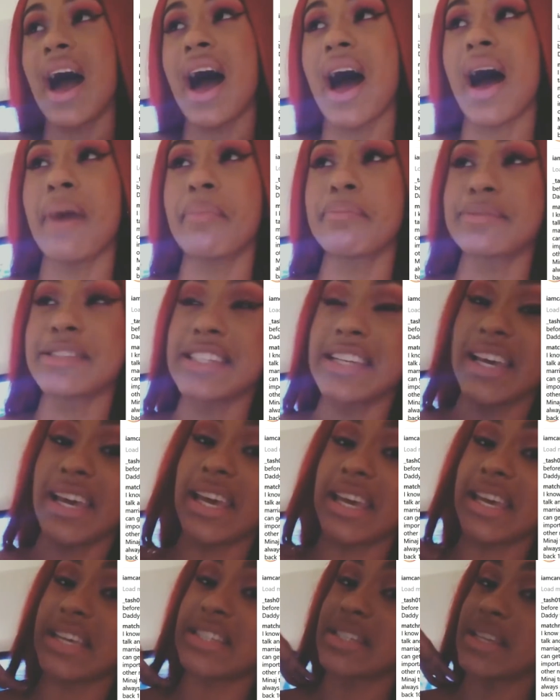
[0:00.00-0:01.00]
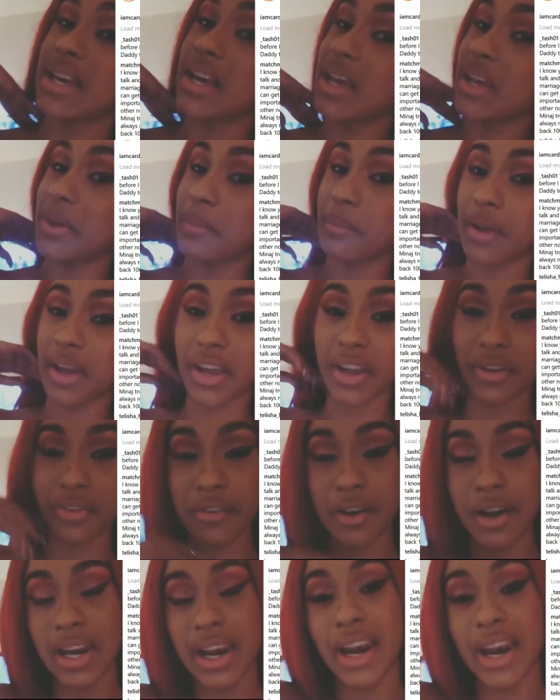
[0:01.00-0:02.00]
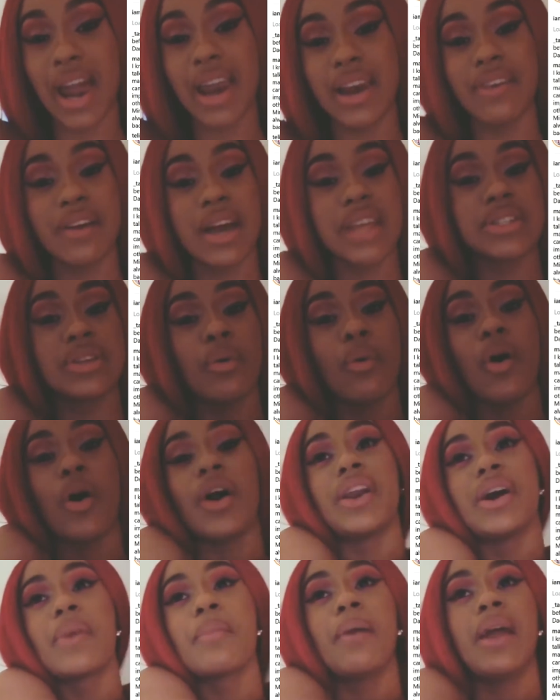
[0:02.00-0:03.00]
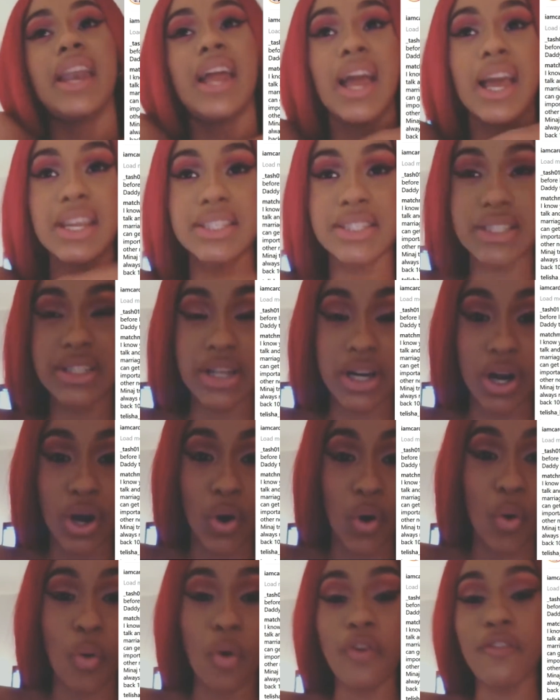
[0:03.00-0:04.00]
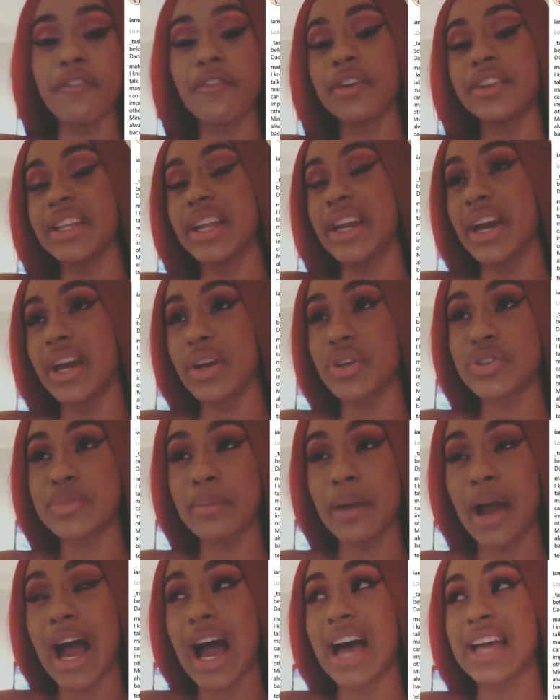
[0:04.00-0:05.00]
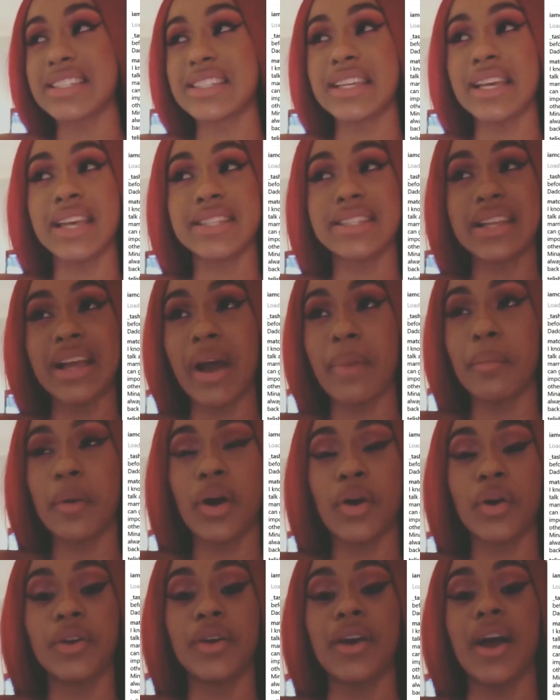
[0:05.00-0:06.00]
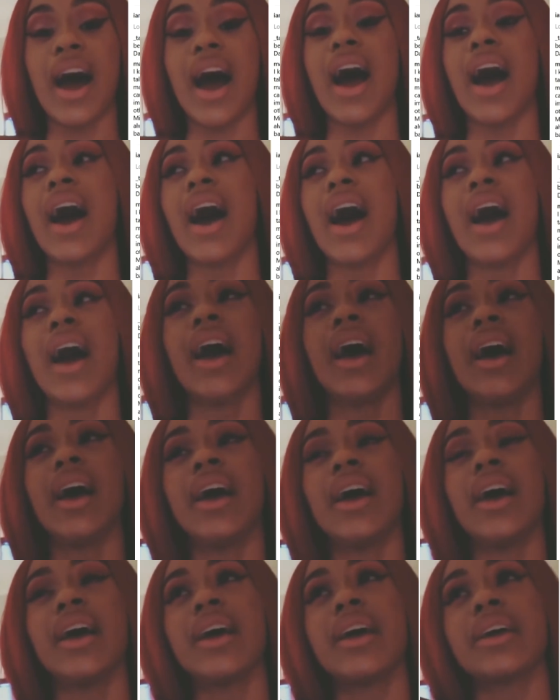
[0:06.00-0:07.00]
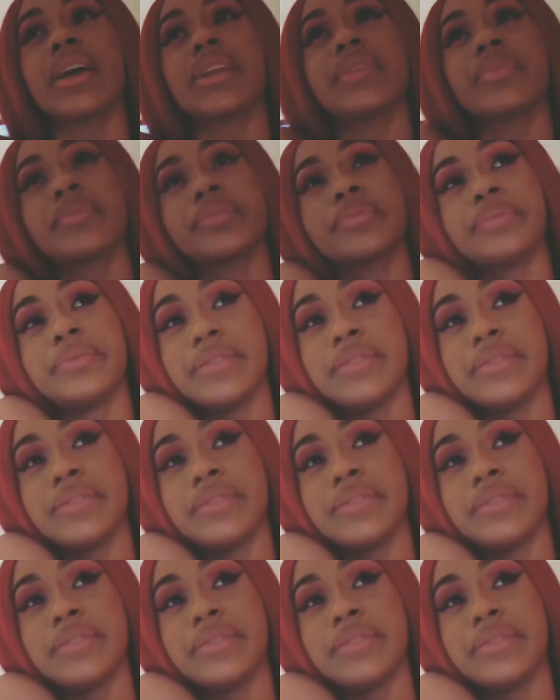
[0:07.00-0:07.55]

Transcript: "There you go, peace and love." And Soul Train. Nah,